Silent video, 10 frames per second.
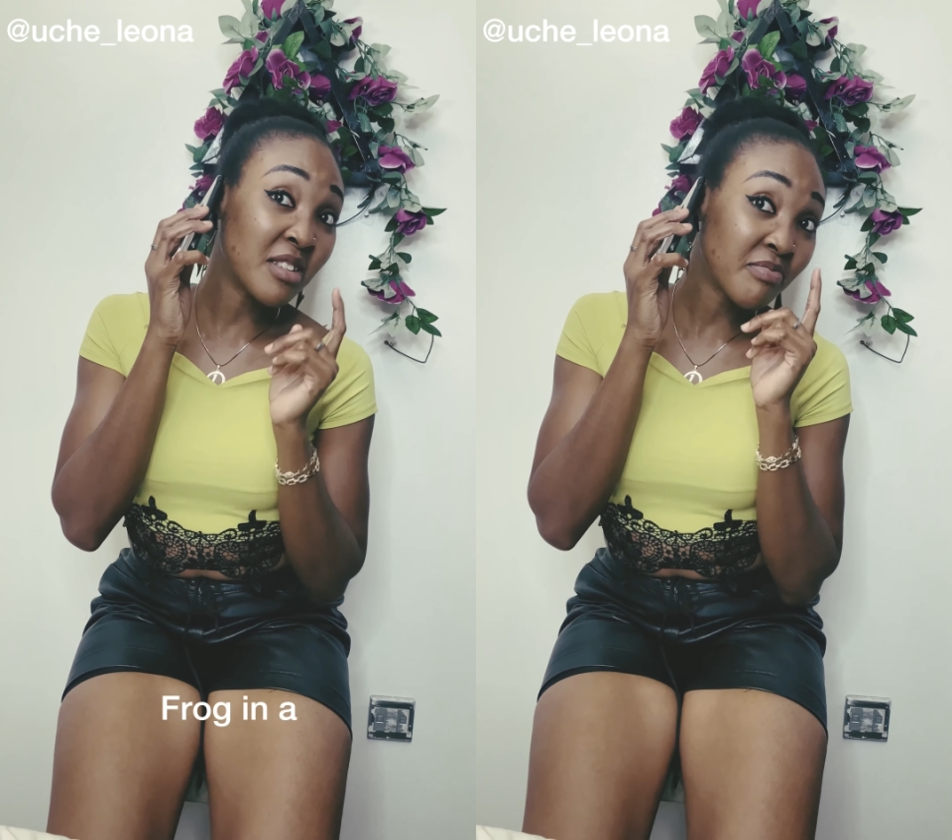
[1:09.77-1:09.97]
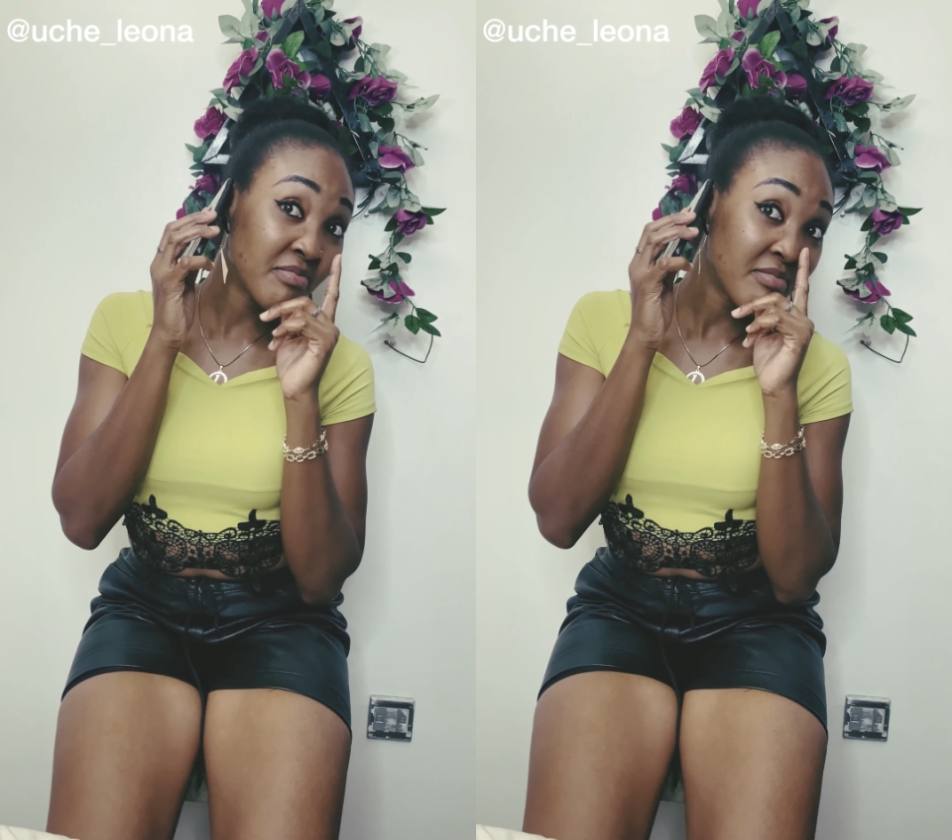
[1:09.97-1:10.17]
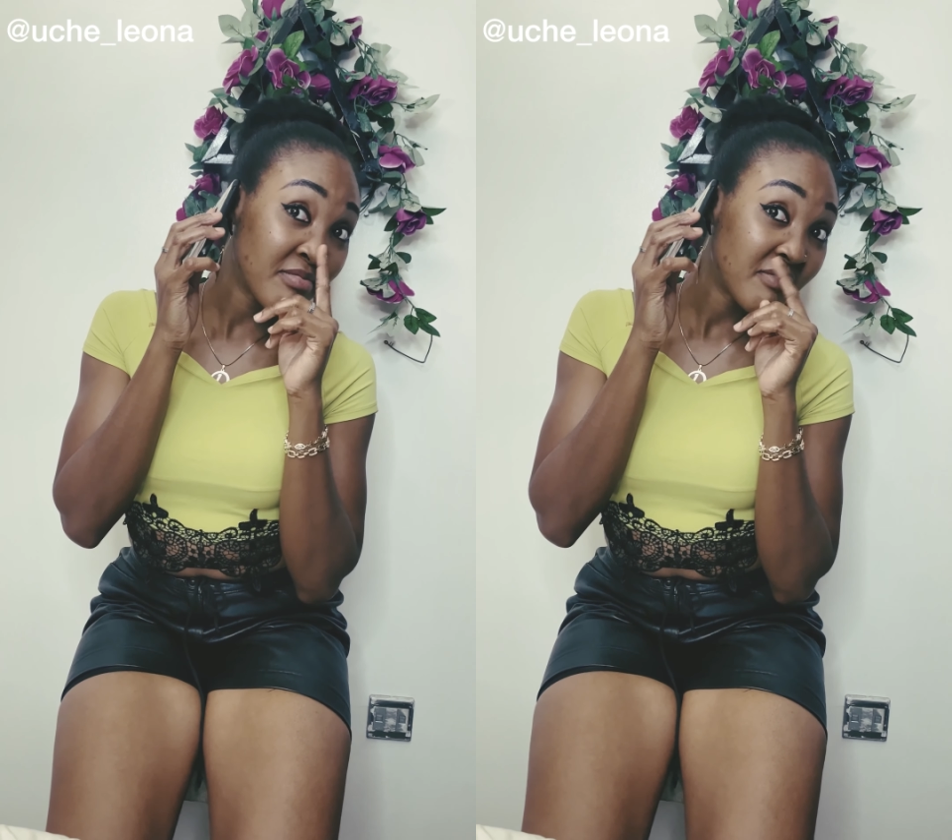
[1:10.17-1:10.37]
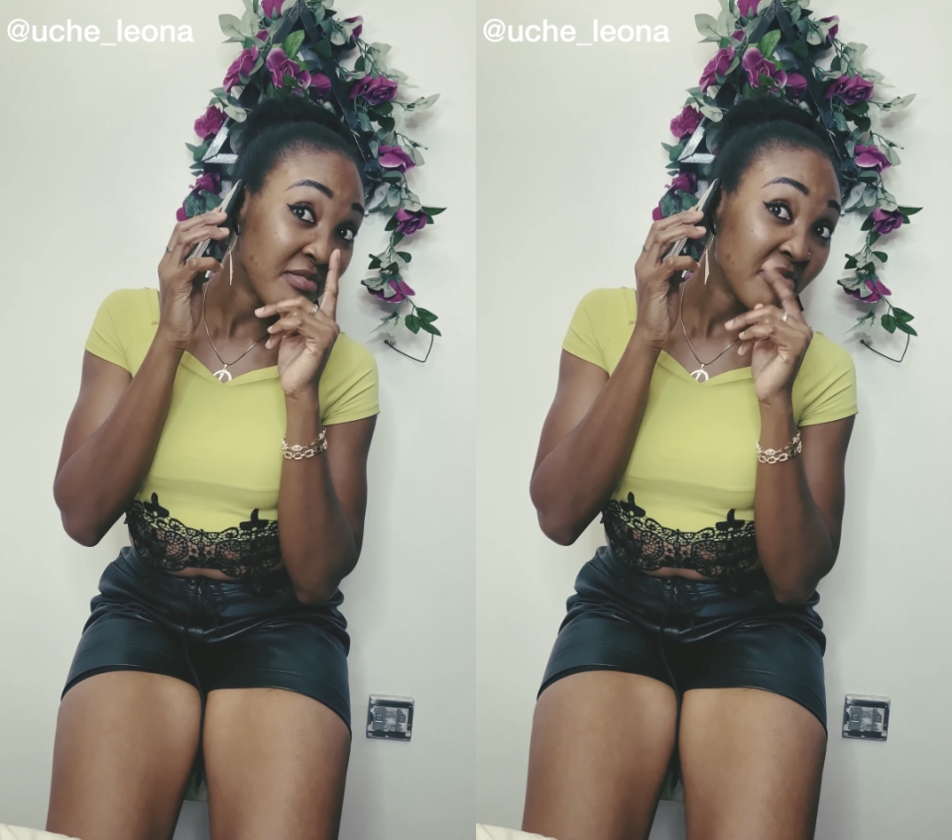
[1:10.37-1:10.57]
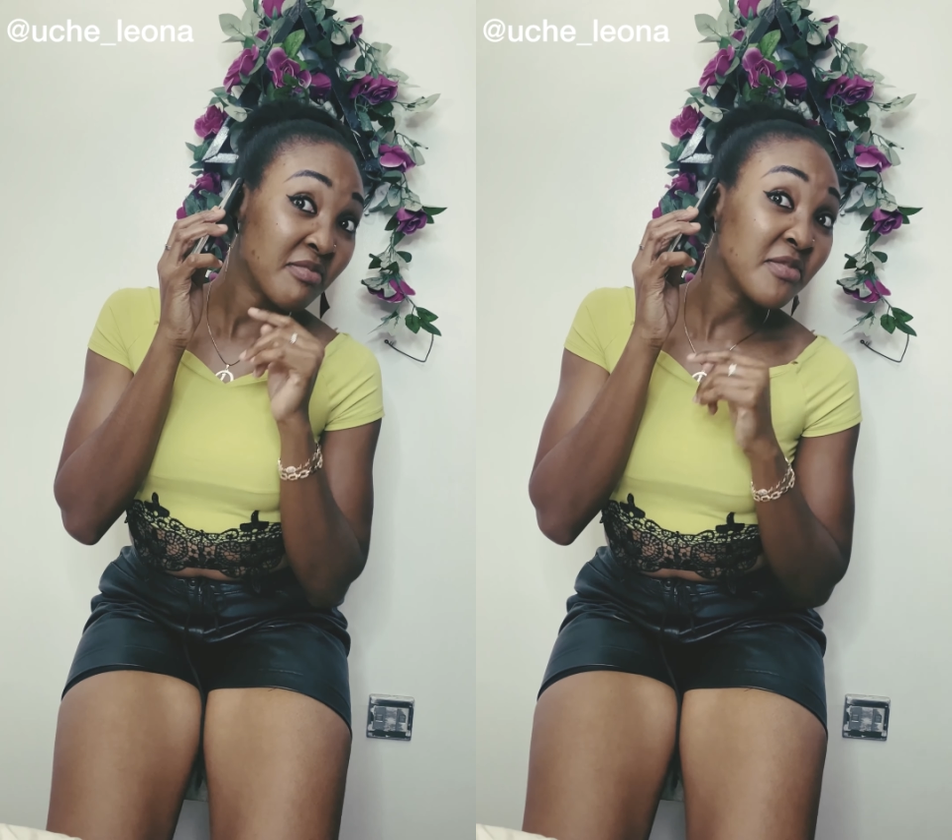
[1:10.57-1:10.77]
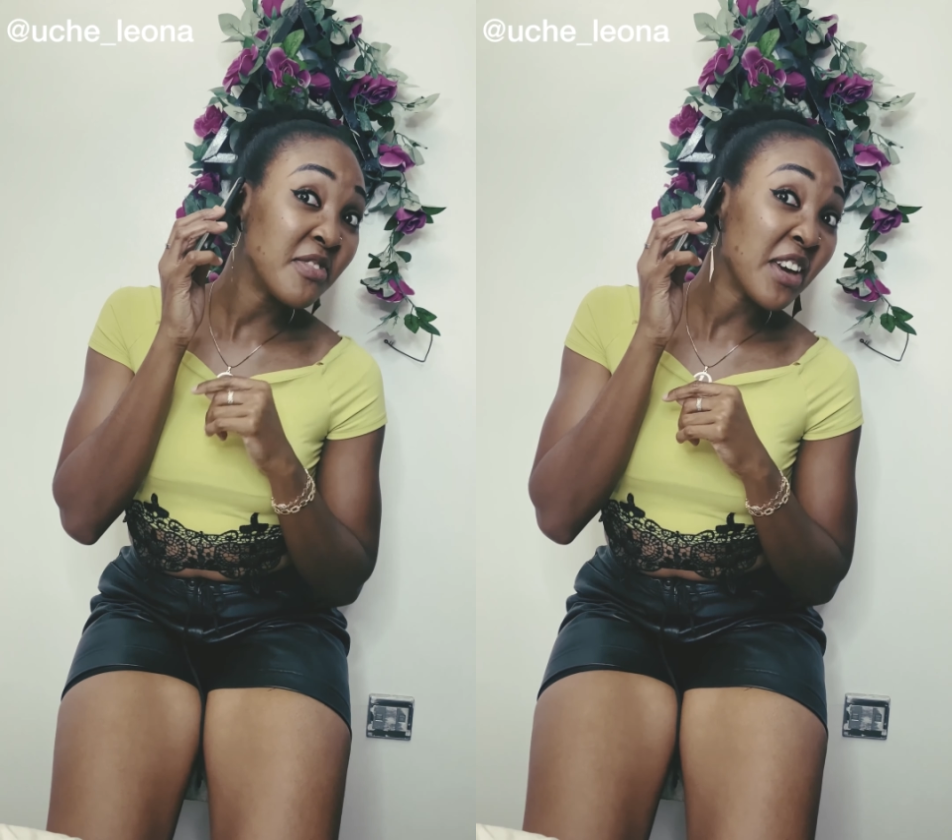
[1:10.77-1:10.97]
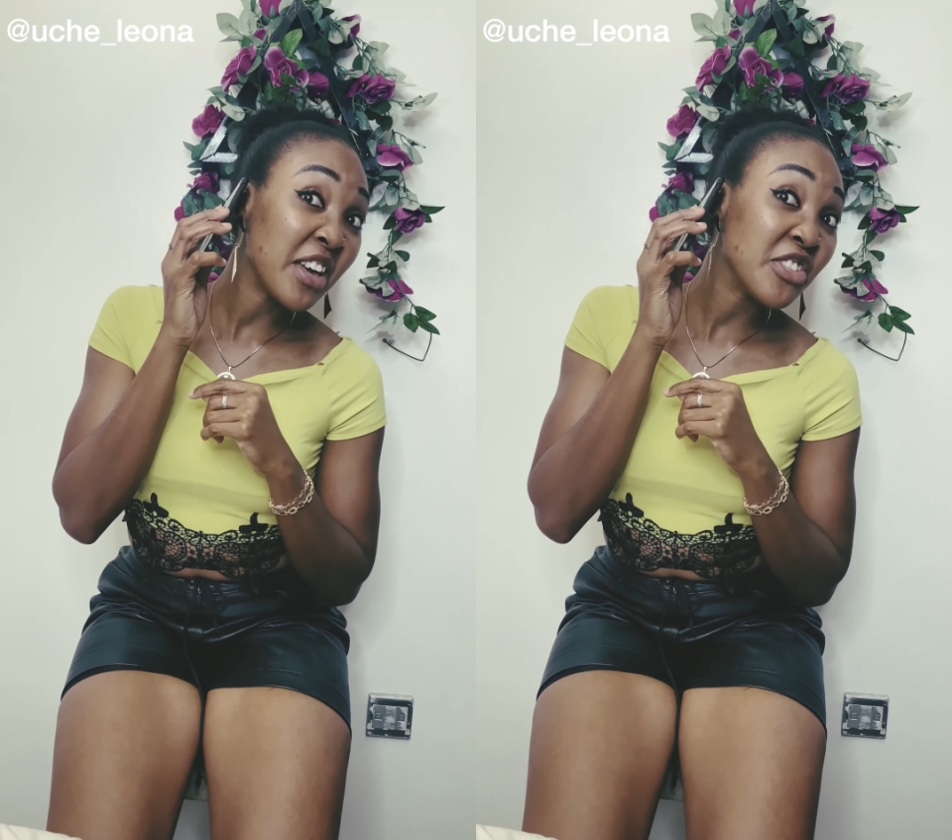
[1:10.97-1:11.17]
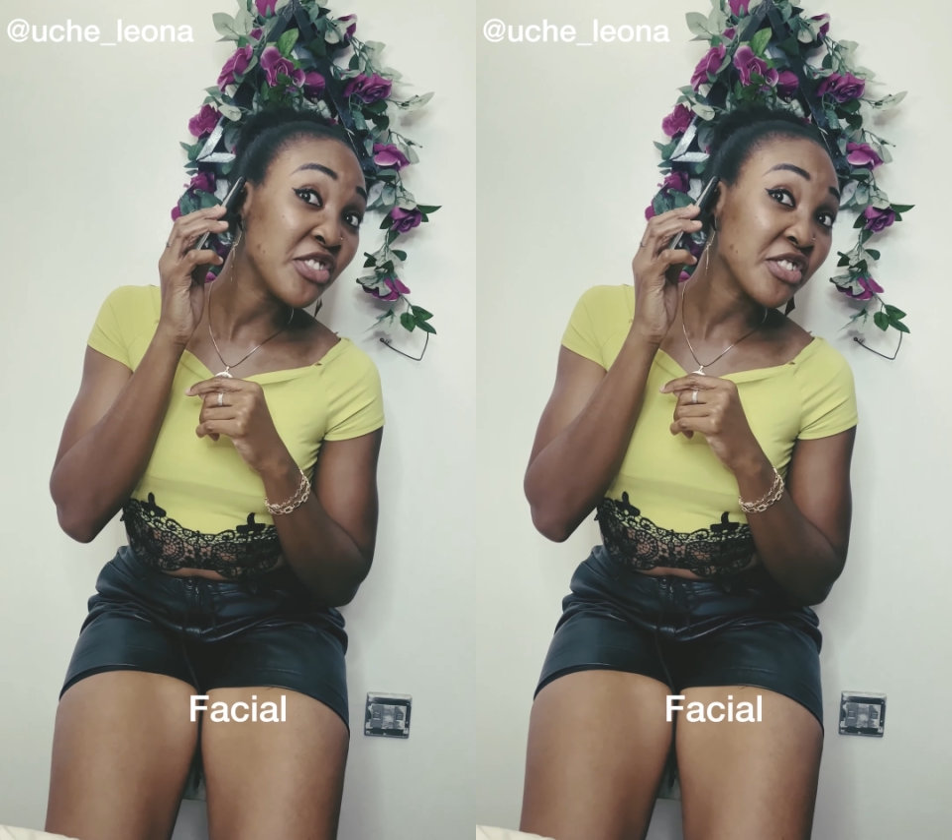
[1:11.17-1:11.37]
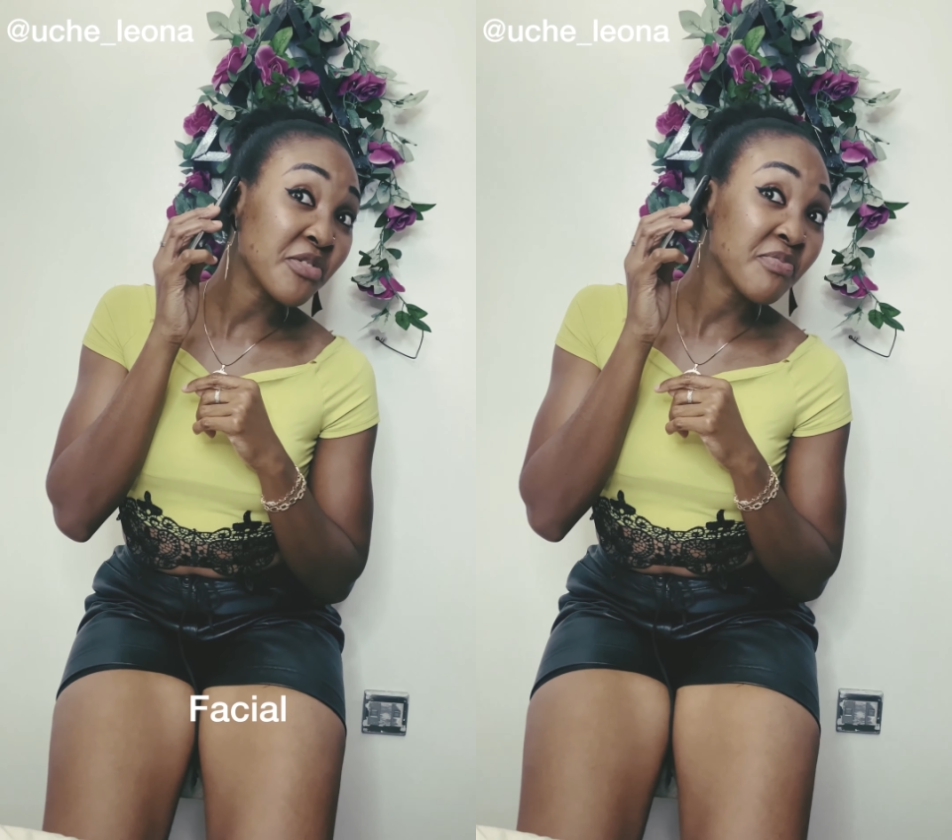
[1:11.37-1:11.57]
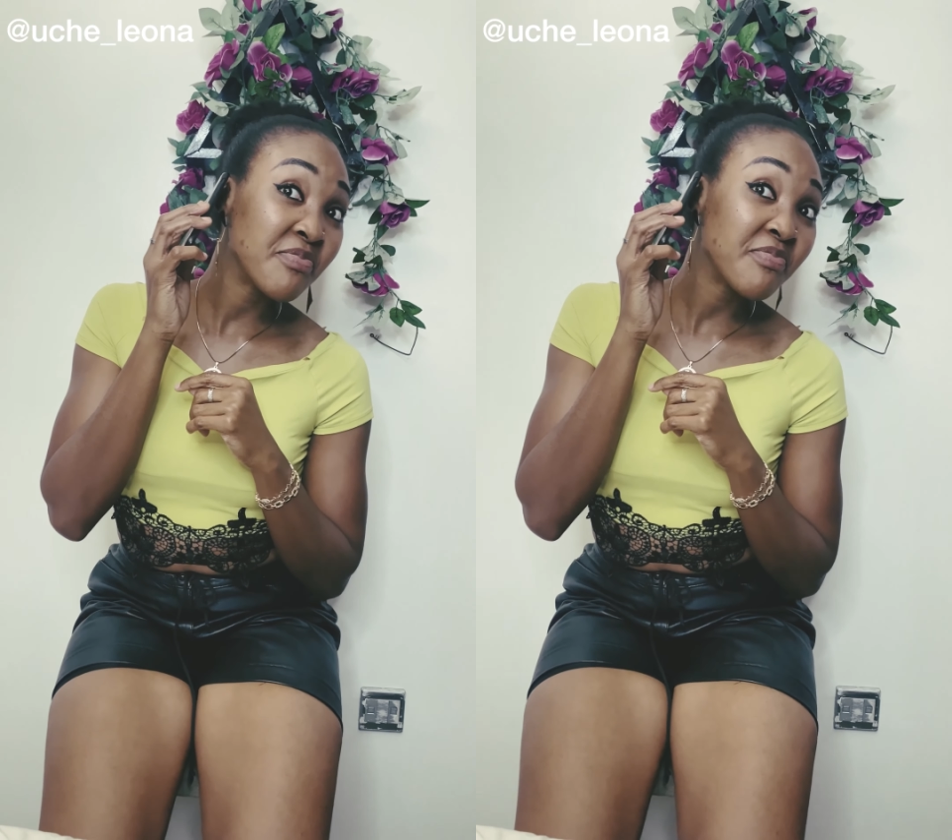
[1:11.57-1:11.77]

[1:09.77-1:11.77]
a facial.